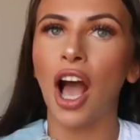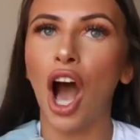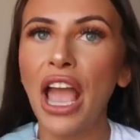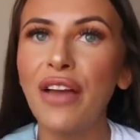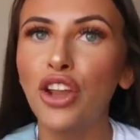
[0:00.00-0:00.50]

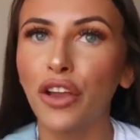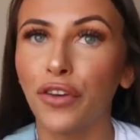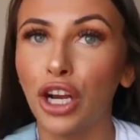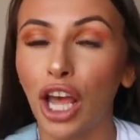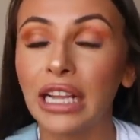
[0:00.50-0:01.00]
I have looked
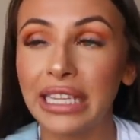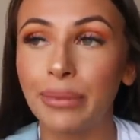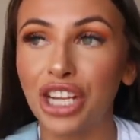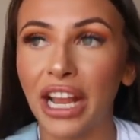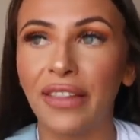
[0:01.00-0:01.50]
for a light
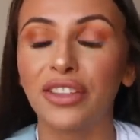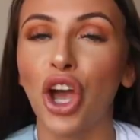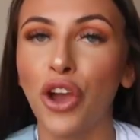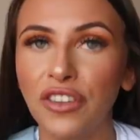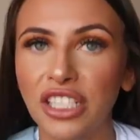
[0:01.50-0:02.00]
denim jacket that's
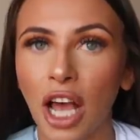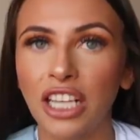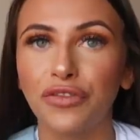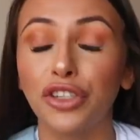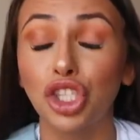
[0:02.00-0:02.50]

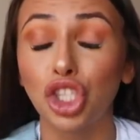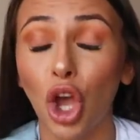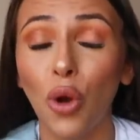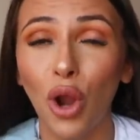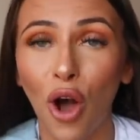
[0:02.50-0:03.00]
oversized for
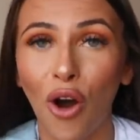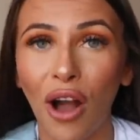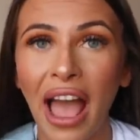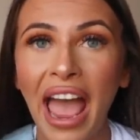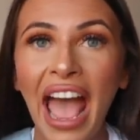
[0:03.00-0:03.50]
so long,